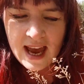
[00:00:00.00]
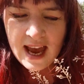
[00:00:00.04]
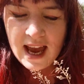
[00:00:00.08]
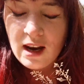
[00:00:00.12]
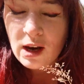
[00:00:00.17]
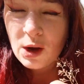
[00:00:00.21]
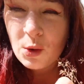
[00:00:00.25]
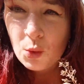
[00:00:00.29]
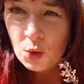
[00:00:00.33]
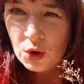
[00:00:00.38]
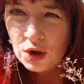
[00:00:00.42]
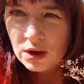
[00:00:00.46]

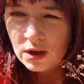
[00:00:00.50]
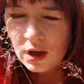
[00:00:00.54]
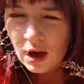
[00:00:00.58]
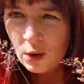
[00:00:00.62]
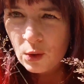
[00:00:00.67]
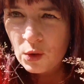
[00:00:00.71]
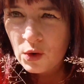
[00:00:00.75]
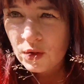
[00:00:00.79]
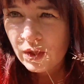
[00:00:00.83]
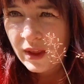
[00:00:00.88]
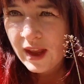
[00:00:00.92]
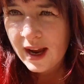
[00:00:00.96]
and I wouldn't
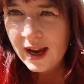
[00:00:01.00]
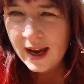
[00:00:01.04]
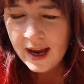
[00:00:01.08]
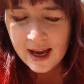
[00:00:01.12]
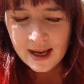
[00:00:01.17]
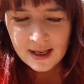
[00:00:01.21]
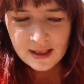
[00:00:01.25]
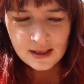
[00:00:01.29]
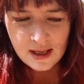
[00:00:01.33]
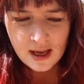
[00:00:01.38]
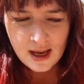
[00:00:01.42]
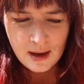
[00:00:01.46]
go on that
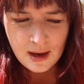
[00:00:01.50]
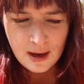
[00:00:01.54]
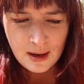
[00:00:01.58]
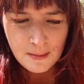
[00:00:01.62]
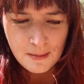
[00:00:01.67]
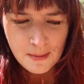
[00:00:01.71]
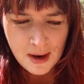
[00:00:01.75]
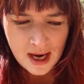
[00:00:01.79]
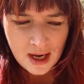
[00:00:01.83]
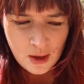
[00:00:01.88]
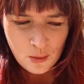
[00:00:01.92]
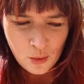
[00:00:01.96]
as a
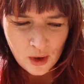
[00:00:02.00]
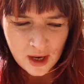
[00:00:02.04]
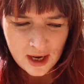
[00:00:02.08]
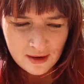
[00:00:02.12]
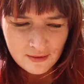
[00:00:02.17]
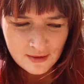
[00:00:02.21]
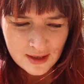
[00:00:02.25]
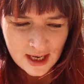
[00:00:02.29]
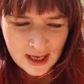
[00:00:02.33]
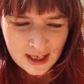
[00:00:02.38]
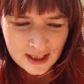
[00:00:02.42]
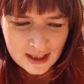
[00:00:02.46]
main way
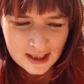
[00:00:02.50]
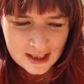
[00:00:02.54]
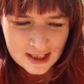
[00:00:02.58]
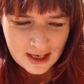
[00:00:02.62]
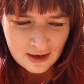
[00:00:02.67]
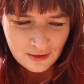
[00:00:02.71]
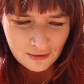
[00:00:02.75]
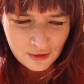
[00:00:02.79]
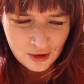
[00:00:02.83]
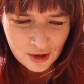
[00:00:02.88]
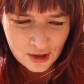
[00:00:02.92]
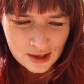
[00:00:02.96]
of telling the
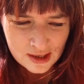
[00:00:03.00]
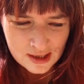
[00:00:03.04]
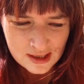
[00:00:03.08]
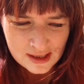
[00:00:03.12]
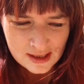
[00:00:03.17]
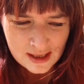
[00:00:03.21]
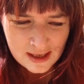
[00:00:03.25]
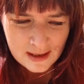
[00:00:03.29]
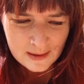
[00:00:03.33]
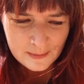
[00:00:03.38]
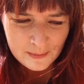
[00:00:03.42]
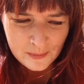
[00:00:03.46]
difference.